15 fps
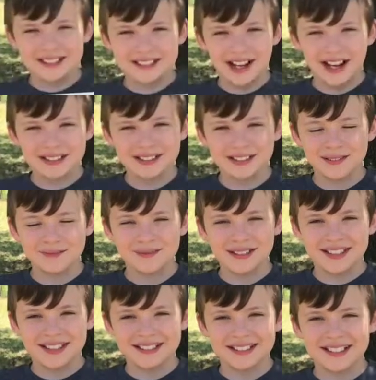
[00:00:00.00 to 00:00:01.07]
is awesome
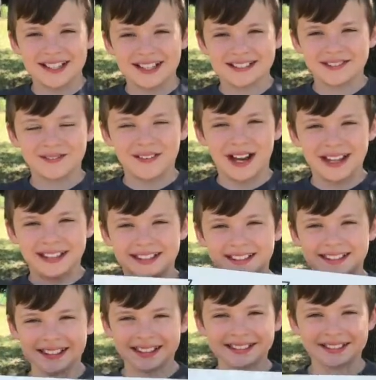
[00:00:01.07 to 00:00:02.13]
because he has the right
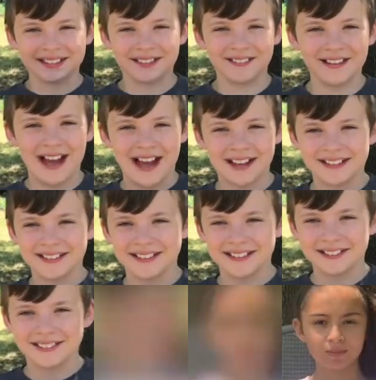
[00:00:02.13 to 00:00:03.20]
get to
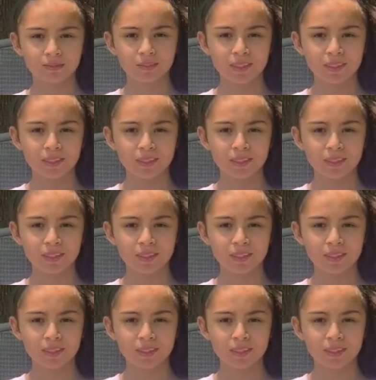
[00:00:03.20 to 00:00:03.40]
attitude.